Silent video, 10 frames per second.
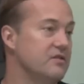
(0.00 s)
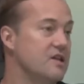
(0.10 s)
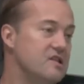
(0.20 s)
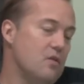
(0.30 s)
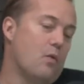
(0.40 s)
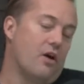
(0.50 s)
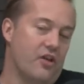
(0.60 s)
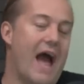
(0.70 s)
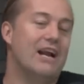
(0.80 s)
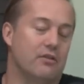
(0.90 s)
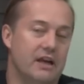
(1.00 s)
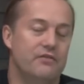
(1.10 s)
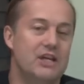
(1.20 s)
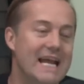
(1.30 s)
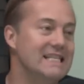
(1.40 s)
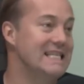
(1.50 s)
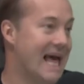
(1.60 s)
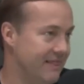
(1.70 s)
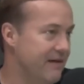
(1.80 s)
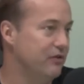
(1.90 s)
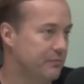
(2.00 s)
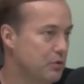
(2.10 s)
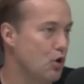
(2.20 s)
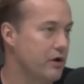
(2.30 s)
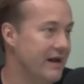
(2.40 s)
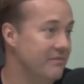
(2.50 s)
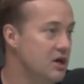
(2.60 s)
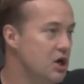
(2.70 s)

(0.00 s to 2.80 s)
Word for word: It's still worth. I agree. If you get into that level of program,